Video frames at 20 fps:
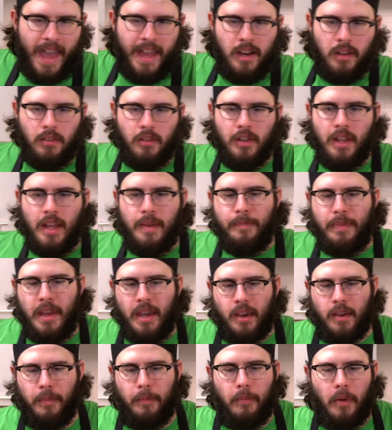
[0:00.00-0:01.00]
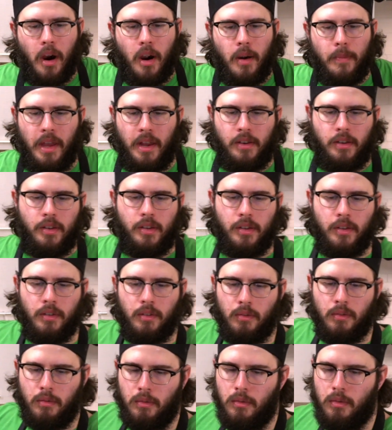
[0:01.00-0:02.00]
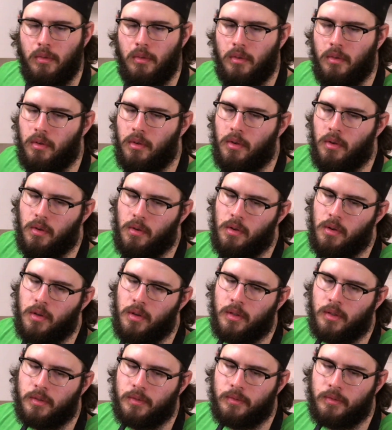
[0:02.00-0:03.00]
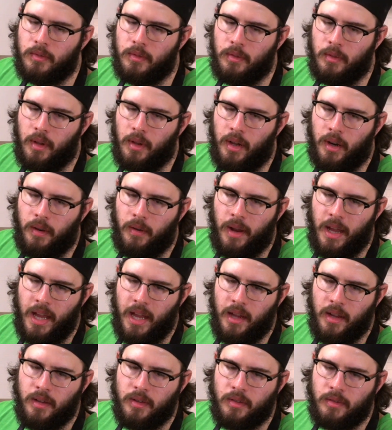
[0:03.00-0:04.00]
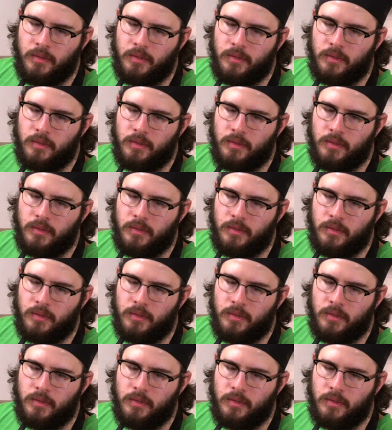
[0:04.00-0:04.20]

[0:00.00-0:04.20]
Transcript: An Olympic marmot. Ooh. All right.